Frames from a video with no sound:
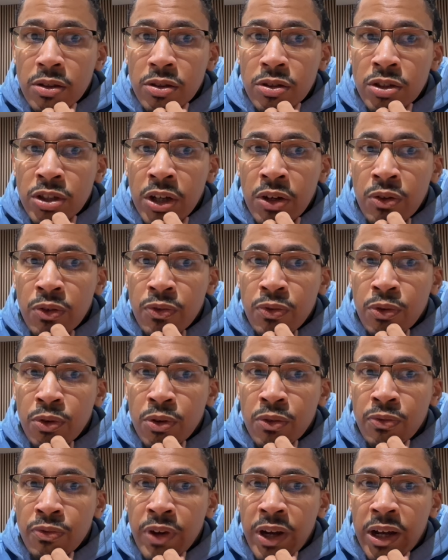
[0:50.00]
Channel
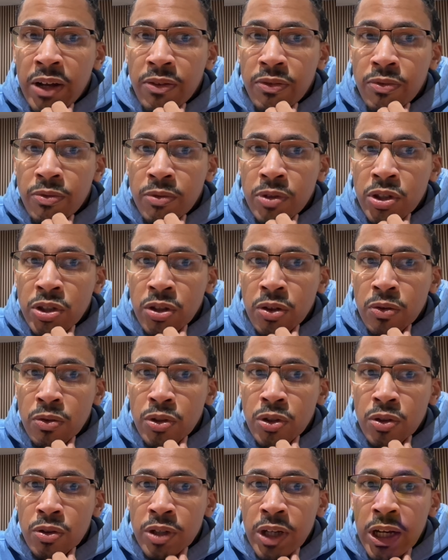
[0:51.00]
four and five, which are
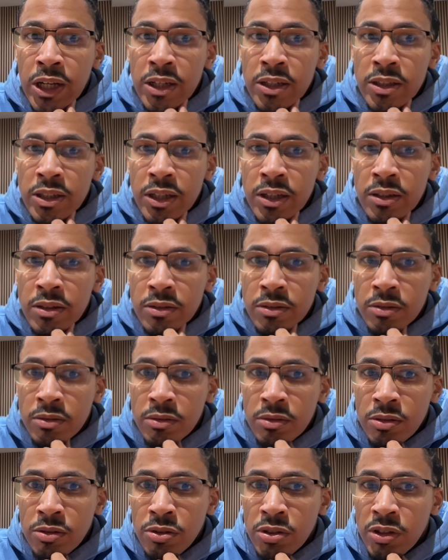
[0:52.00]
audio 9 and 10,
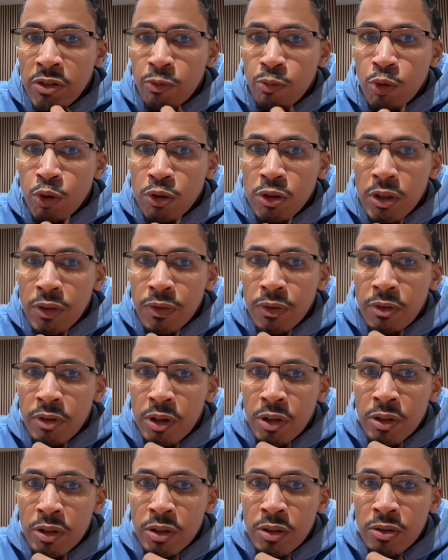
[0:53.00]
because I've moved stuff
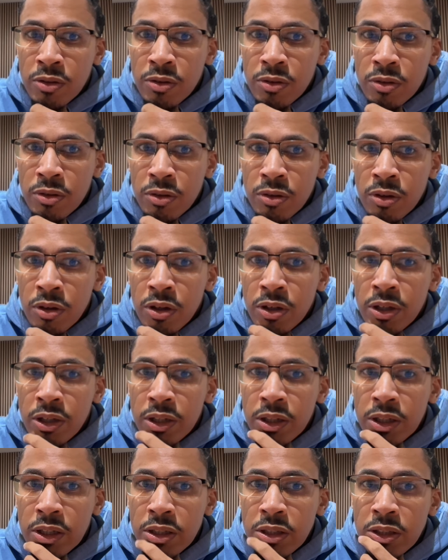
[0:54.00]
around now,
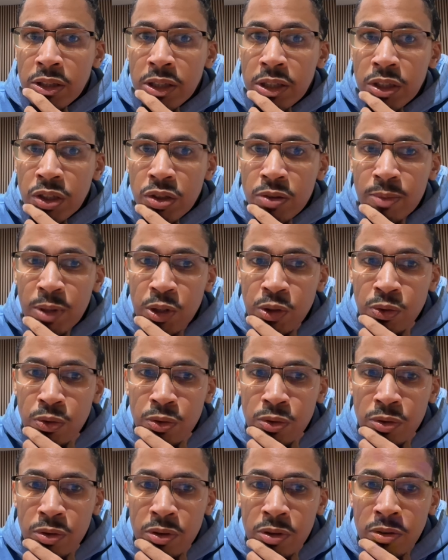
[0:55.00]
is the
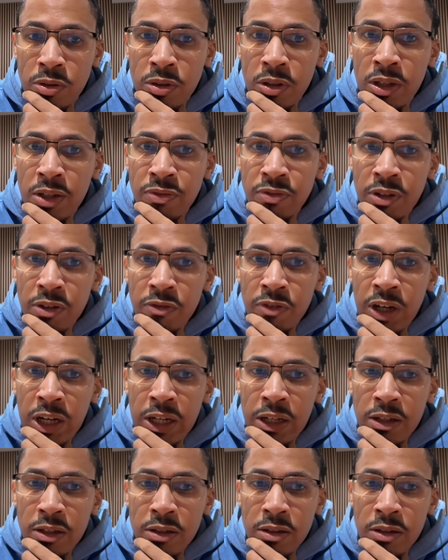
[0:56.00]
instrumental left and
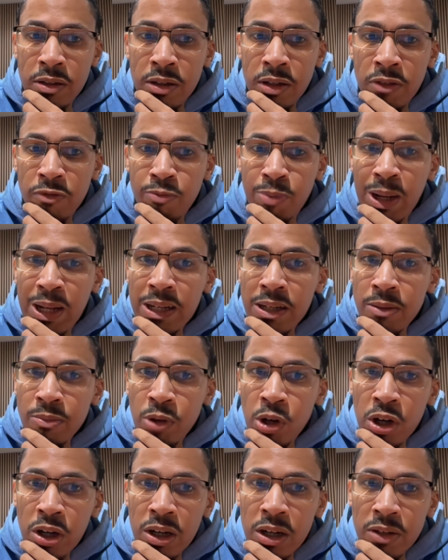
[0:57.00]
right. I've panned them
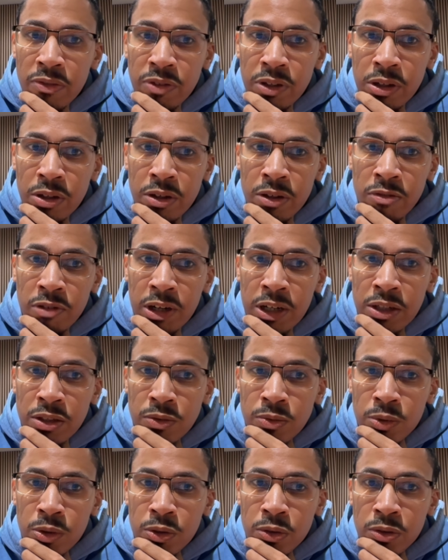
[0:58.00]
hard left and hard right
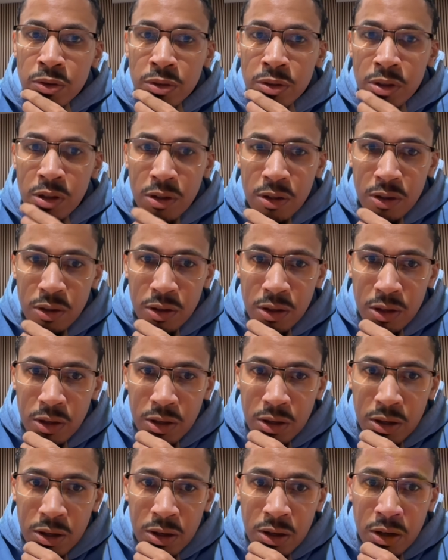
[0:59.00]
as well.
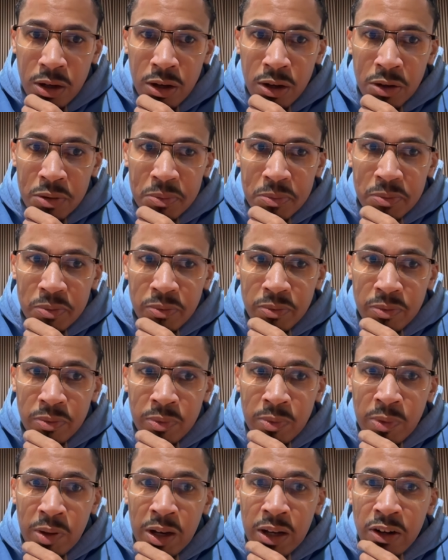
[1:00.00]
Um,
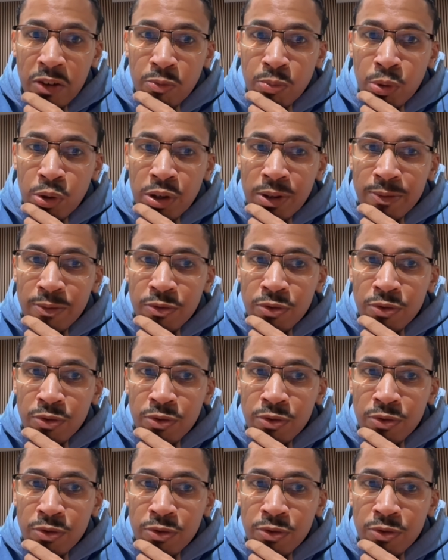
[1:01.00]
and I've put them